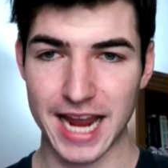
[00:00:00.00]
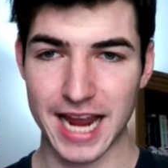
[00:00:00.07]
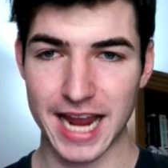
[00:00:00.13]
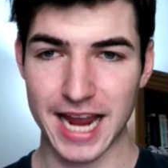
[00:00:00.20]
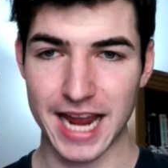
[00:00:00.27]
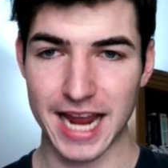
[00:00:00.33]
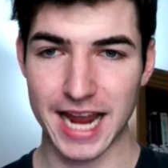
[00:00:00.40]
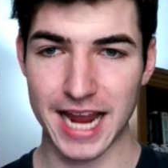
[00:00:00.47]
a
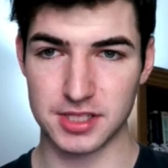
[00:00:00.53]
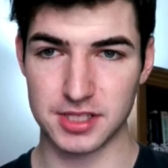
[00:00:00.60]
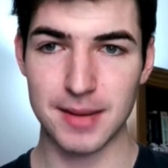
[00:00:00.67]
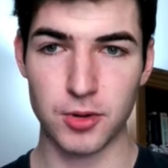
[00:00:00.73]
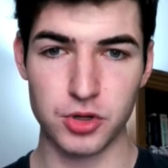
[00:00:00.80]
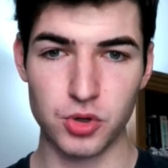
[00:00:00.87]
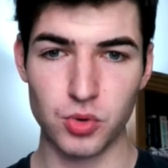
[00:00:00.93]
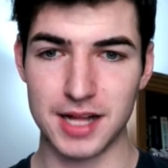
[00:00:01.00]
lot more
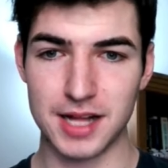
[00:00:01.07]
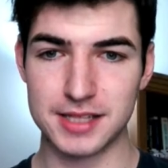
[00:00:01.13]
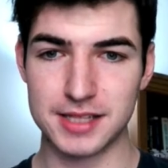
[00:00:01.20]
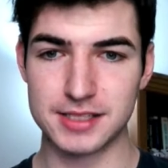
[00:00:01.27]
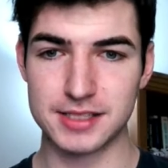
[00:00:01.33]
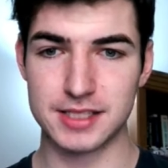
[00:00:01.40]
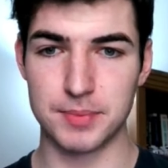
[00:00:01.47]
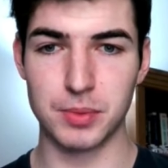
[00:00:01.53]
nuance
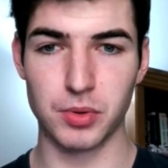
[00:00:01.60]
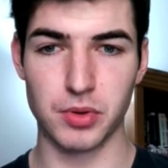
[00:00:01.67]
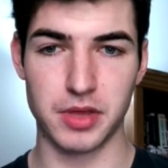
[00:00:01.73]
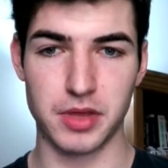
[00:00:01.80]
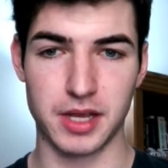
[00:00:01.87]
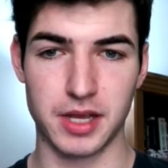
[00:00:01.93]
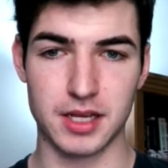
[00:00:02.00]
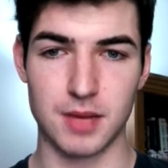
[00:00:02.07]
than people
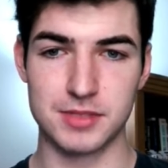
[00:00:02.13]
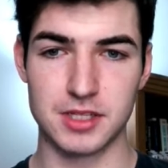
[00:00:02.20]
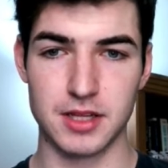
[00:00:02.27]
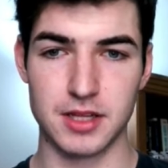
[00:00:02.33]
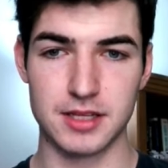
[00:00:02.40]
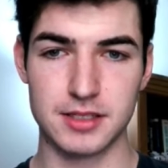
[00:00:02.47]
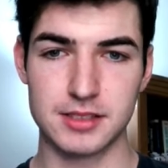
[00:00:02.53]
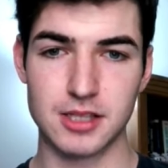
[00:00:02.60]
think comes to
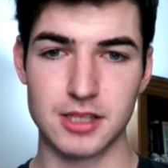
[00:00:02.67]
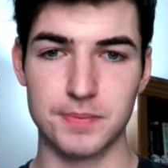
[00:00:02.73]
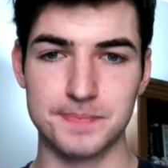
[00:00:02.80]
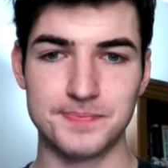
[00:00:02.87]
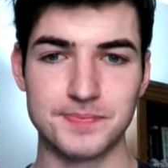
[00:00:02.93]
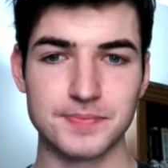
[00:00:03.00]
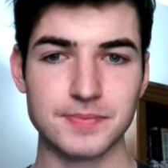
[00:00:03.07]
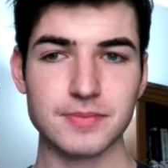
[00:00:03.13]
this. So
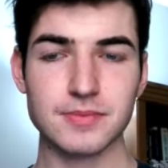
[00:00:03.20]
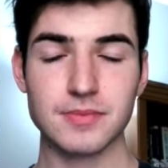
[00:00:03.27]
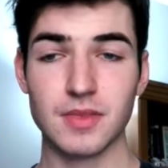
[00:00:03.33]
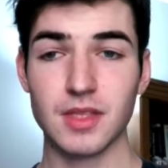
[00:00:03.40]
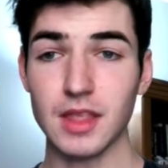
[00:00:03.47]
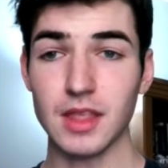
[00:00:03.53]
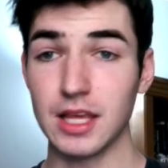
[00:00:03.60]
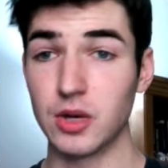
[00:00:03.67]

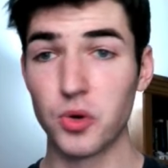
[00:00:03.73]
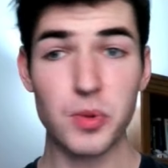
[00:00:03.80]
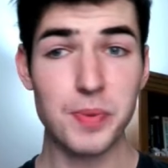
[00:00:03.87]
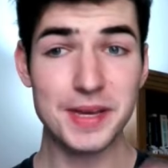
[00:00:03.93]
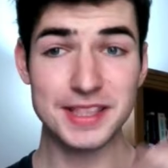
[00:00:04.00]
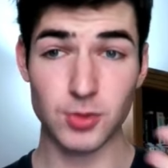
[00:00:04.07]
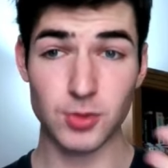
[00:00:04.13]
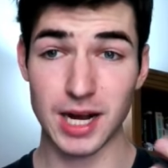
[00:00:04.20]
in order to
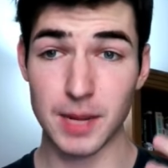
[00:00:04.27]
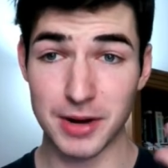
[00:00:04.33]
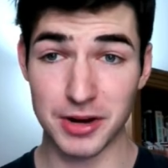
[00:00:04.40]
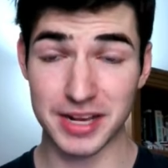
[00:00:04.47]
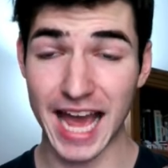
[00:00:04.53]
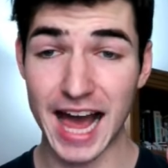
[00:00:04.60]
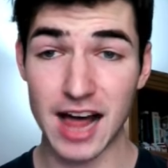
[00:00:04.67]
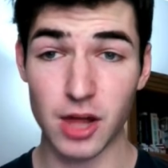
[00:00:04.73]
pick the right amount of
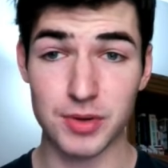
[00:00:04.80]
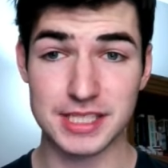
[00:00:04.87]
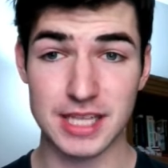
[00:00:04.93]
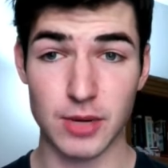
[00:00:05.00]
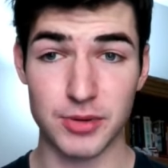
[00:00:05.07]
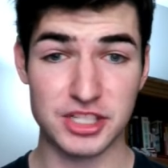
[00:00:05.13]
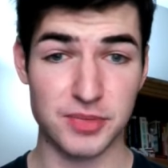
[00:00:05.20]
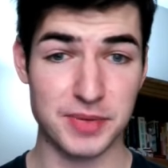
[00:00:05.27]
calories that
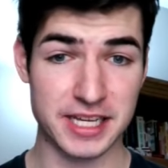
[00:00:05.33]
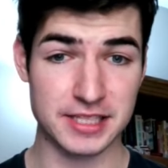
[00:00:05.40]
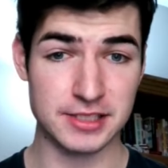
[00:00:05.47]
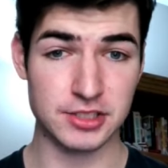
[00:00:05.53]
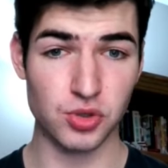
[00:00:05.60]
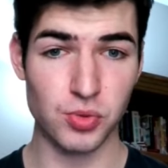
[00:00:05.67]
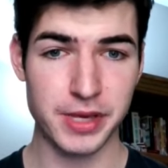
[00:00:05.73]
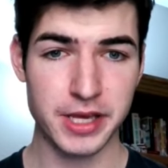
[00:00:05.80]
we should be
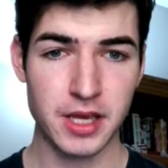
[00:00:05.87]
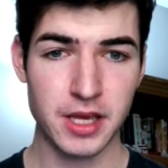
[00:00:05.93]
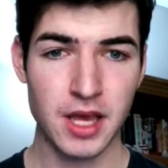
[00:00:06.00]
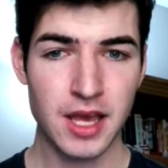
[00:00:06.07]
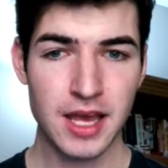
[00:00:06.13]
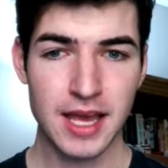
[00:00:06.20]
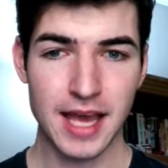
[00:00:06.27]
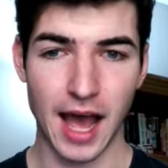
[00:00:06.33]
consuming,
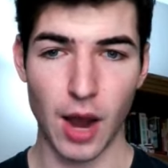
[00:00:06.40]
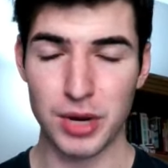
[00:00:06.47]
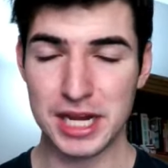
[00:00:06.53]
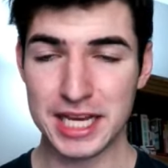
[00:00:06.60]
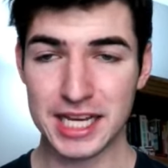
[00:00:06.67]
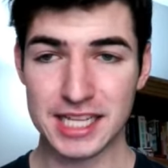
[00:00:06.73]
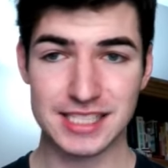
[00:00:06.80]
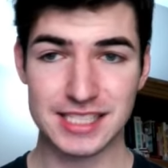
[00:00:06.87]
we need
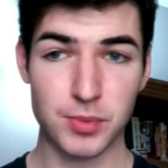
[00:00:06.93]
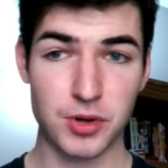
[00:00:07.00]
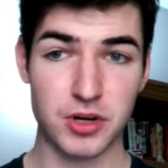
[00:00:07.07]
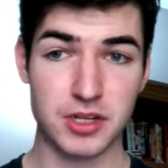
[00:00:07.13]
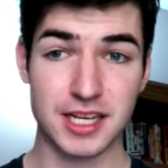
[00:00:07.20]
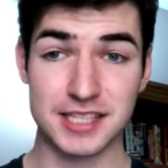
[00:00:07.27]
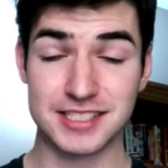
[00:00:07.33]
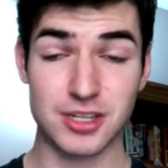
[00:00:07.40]
to
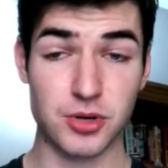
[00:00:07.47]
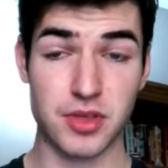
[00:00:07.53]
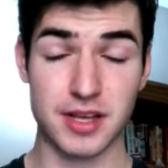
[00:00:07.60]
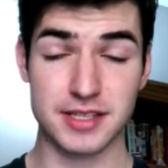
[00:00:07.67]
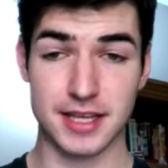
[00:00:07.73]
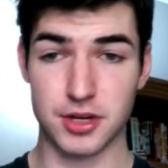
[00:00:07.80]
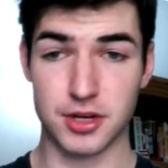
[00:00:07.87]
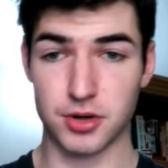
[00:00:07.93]
consider things
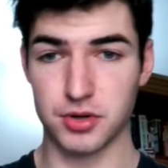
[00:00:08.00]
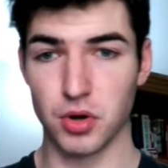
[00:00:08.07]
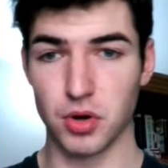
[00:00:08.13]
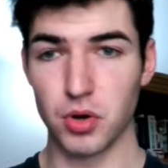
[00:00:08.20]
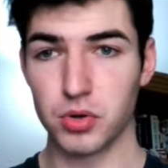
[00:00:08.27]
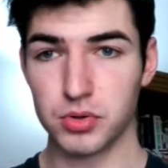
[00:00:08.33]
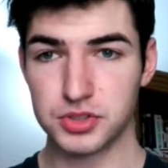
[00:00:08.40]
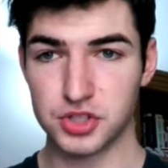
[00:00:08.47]
like your
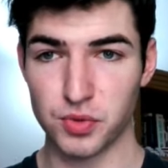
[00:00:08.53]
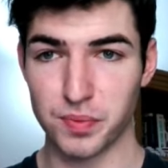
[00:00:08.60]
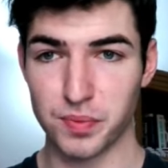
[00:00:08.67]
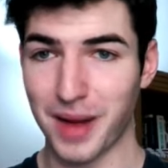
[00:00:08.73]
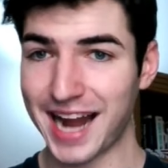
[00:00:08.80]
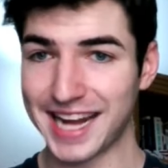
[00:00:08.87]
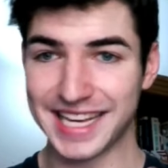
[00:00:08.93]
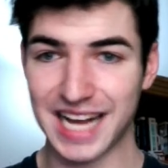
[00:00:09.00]
goals, your
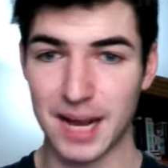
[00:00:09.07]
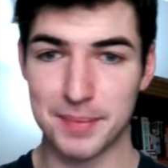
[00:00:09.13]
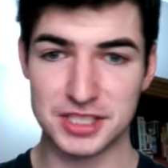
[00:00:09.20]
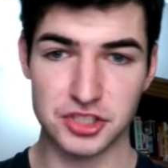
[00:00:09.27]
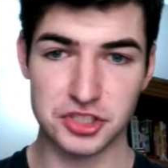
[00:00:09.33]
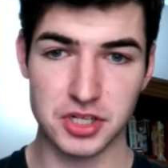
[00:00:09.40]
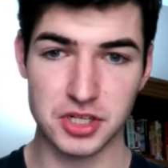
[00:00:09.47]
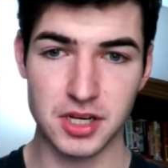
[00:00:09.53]
body
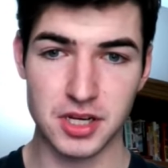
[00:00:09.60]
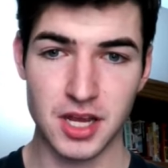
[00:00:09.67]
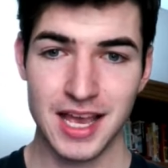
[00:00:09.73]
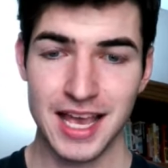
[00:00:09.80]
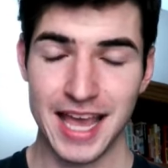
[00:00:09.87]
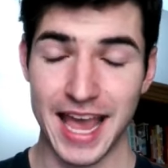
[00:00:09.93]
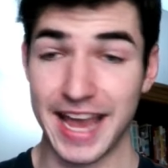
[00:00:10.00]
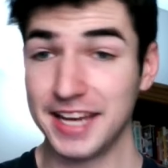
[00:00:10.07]
composition,
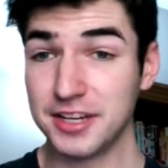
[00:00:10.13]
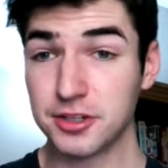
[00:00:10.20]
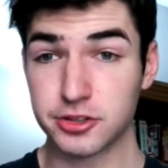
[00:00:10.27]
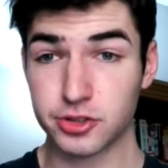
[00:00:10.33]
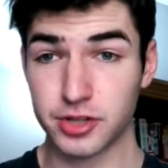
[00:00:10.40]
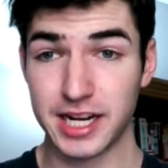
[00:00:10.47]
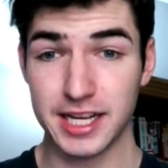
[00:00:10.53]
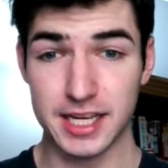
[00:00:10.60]
and your
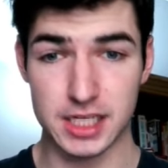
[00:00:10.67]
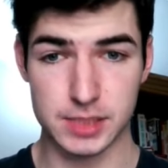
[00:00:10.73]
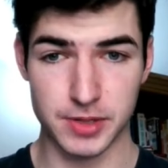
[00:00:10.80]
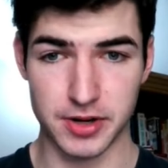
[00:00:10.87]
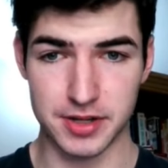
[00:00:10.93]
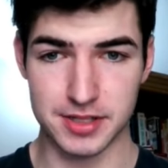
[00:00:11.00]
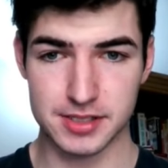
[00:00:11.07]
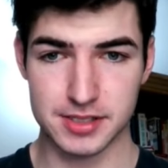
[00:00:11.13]
training
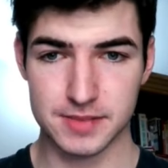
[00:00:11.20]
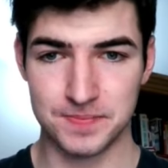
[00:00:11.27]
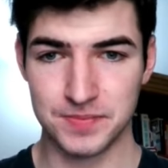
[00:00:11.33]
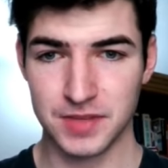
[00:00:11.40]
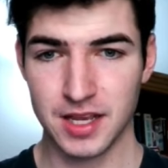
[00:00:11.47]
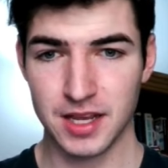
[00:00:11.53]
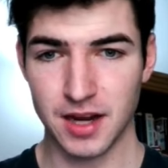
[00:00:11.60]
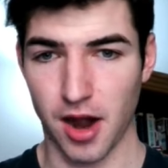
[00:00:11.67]
experience.
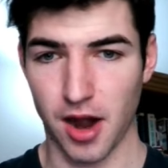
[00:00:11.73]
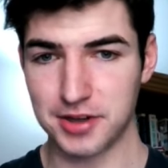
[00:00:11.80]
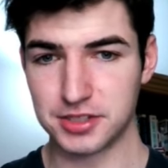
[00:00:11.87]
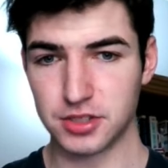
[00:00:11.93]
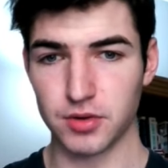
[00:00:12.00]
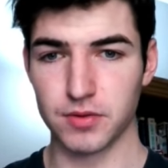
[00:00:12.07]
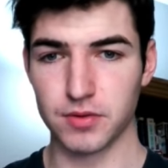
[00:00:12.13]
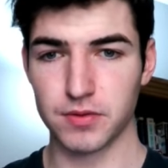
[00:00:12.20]
All right,
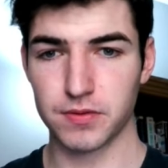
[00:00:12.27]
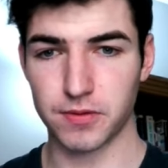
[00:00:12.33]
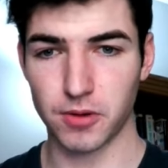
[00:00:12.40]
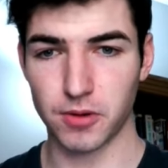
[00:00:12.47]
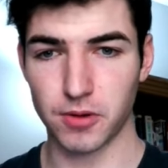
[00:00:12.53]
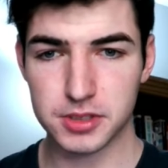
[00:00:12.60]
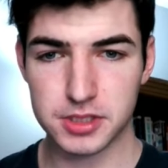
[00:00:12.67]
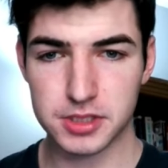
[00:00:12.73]
so
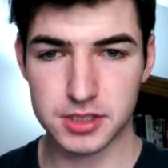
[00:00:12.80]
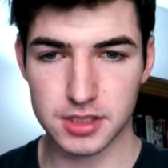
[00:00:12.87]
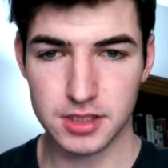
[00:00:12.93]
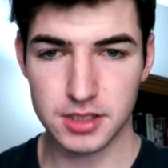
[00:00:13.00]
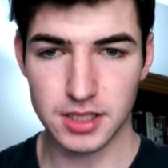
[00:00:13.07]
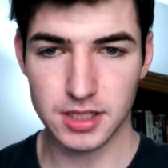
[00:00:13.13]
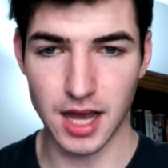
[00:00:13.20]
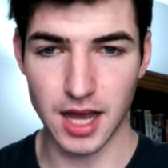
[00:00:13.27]
first
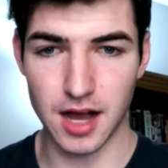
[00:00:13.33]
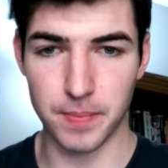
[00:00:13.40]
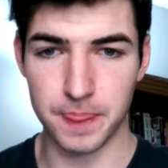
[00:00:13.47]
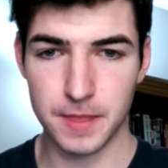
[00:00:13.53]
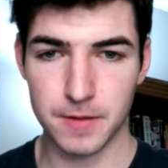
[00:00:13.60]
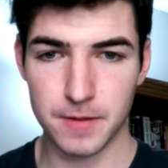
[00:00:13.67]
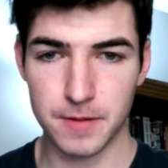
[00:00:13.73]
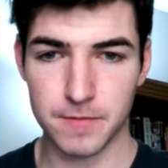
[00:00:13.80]

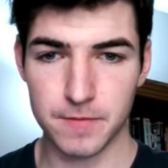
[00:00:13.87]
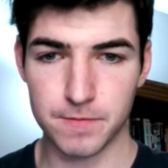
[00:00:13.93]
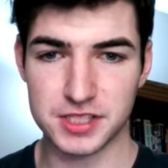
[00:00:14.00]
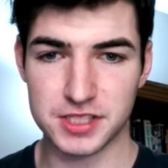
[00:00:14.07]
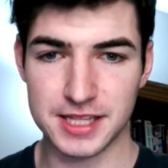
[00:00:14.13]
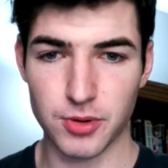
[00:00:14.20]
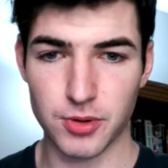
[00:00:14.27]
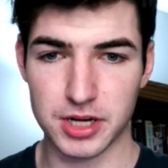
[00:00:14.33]
thing
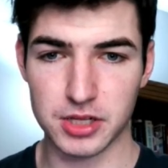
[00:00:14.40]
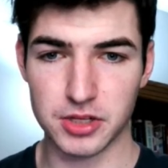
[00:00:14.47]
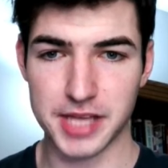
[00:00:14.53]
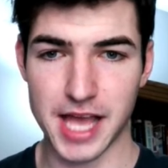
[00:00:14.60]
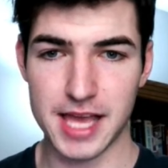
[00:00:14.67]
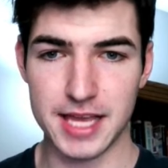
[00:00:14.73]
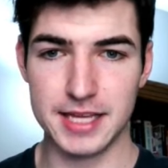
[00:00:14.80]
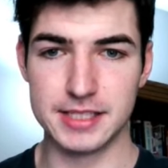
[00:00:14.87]
that we're going to look
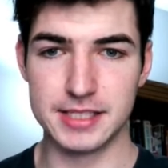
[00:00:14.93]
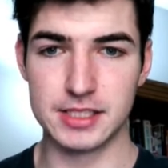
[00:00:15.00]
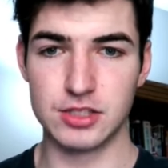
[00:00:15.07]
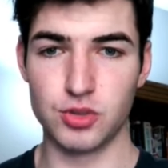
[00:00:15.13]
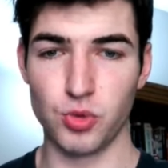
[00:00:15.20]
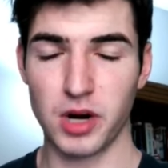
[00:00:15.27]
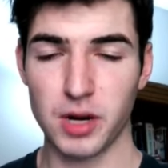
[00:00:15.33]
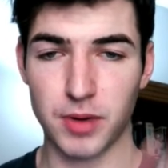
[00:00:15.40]
at is, do
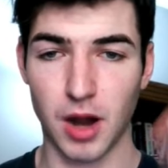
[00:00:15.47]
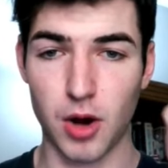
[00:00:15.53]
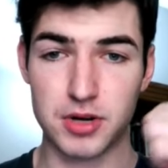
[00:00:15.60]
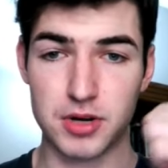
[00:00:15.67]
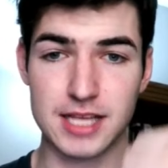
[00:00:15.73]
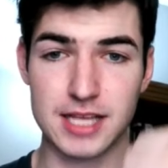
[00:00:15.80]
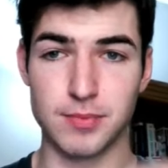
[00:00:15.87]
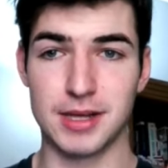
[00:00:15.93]
we want to
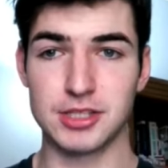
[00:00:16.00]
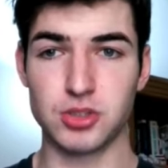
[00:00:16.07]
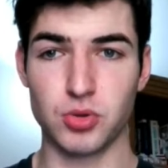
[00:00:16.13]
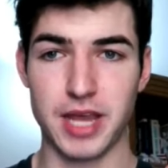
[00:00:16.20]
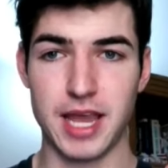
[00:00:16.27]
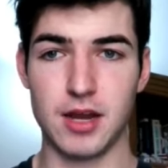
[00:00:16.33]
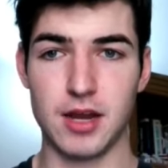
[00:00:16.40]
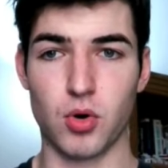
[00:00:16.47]
prioritize muscle
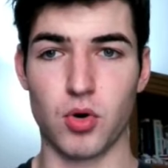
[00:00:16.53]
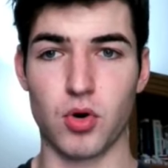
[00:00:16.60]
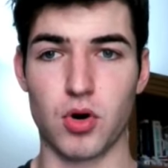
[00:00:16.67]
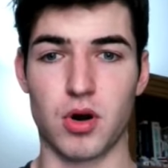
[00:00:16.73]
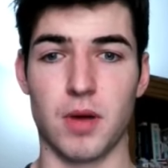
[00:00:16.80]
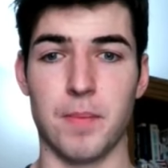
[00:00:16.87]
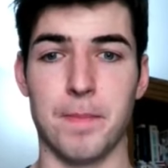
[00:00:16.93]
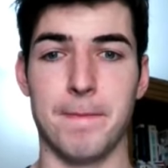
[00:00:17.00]
gain
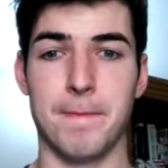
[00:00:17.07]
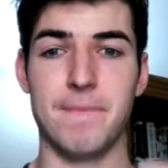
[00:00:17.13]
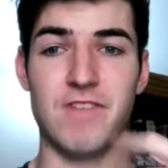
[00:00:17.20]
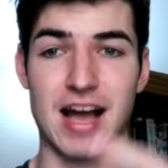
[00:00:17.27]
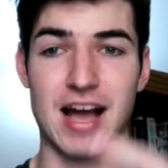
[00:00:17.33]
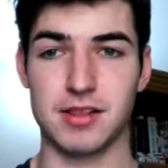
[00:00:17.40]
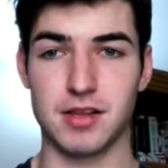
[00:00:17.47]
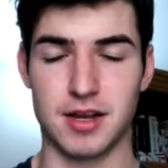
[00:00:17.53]
or
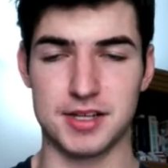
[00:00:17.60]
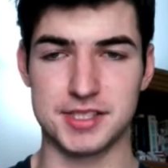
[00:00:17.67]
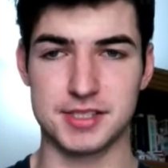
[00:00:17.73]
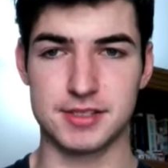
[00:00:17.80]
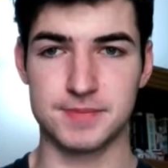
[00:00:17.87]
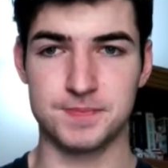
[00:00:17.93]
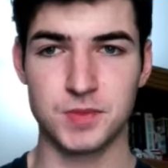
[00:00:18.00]
fat loss?